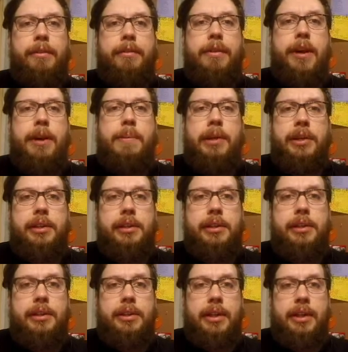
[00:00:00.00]
famous
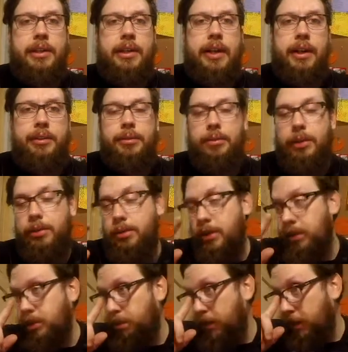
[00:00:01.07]
tonkatsu
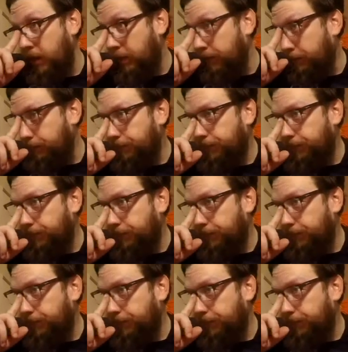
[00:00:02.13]
restaurant in Japan.